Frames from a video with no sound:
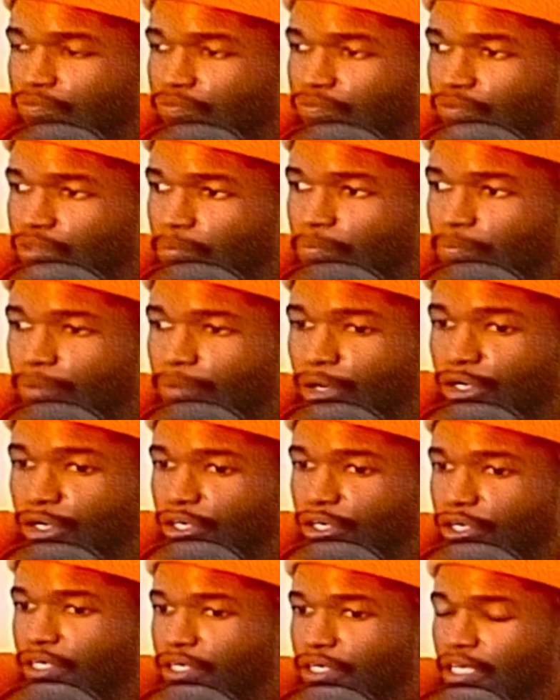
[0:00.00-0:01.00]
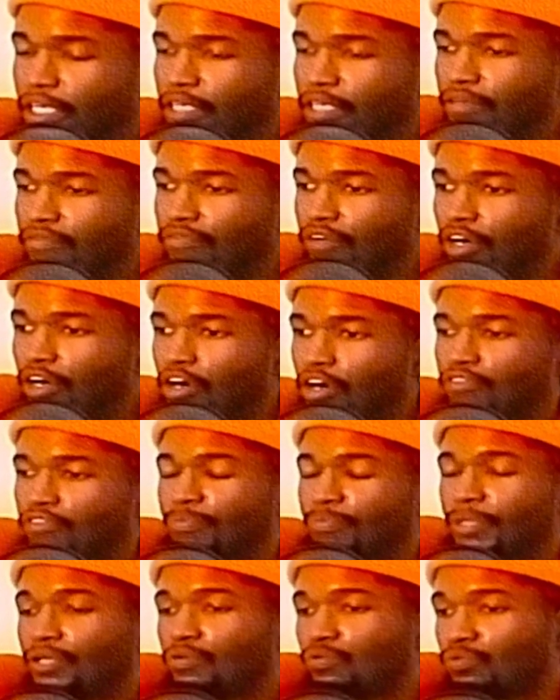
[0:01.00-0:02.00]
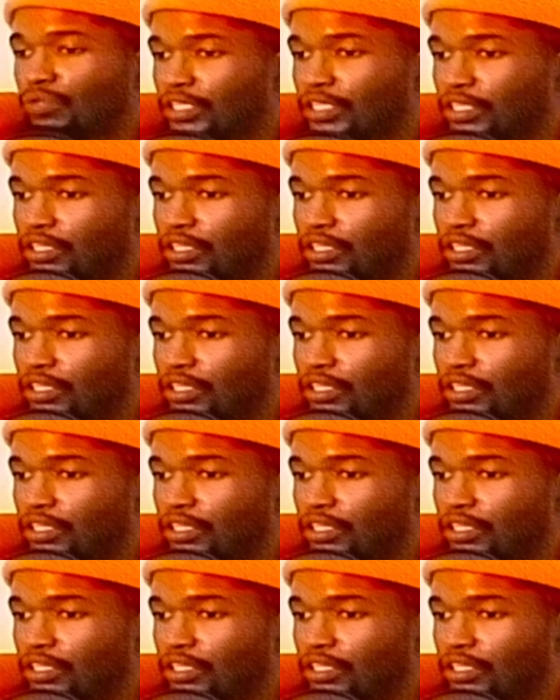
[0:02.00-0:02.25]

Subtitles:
murdered in involvement with